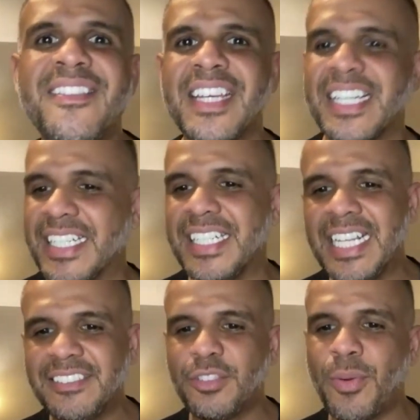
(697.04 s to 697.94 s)
Yeah.
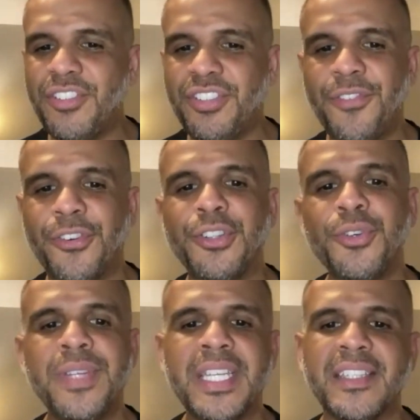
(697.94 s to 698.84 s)
Next question for
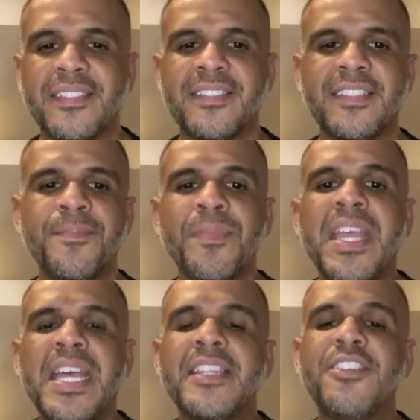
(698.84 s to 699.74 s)
you is,
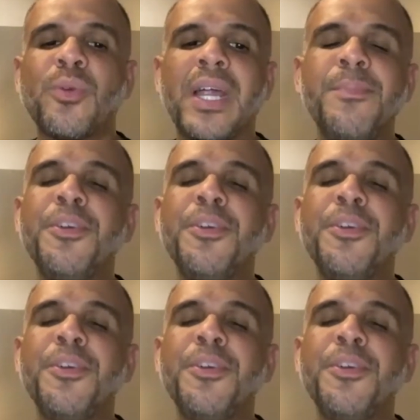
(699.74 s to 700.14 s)
describe